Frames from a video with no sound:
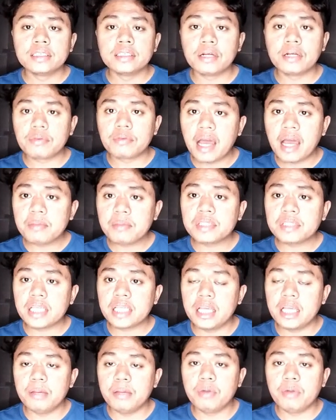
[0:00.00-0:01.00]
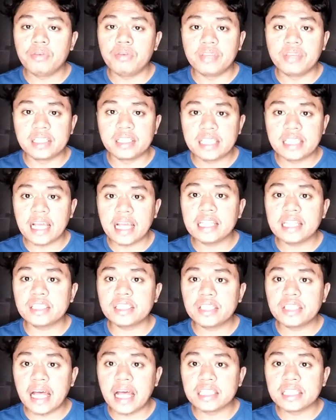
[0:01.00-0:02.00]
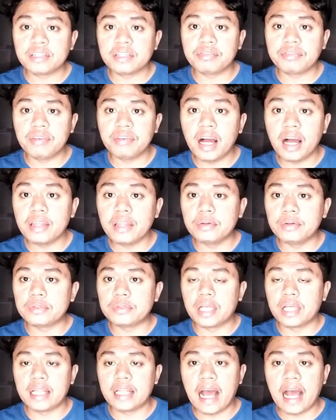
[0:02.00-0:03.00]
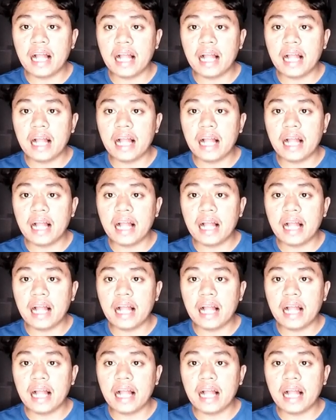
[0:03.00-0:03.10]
The rhyme scheme of the second stanza follows an